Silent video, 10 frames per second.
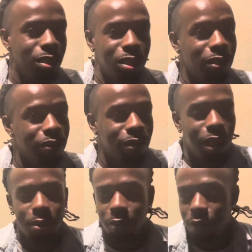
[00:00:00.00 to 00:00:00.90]
this
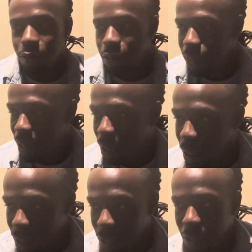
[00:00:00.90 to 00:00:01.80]
time, or this, that, and the
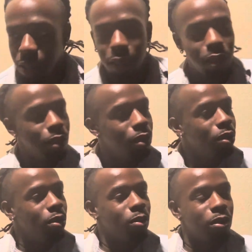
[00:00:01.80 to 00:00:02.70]
other,
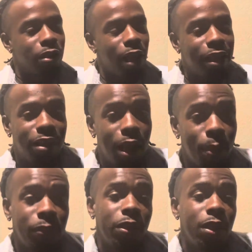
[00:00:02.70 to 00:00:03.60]
or a lot of
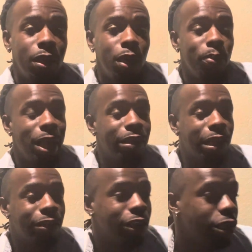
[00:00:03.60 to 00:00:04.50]
times a man's
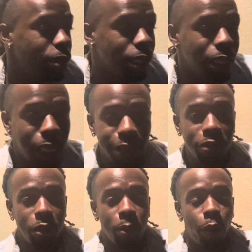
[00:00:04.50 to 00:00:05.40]
insecurity gets
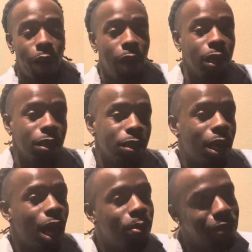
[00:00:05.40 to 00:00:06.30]
to him around other
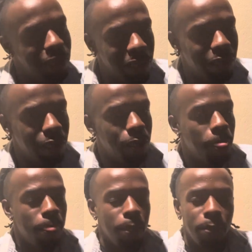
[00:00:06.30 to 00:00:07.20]
competition.
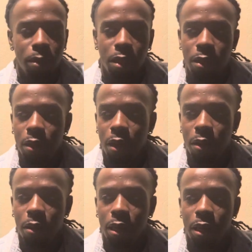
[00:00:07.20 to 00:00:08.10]

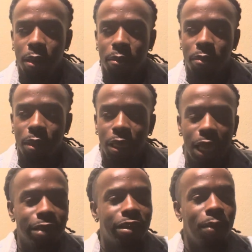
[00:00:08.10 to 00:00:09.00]

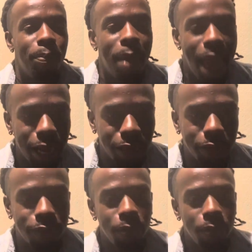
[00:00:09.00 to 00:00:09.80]
It's competitive.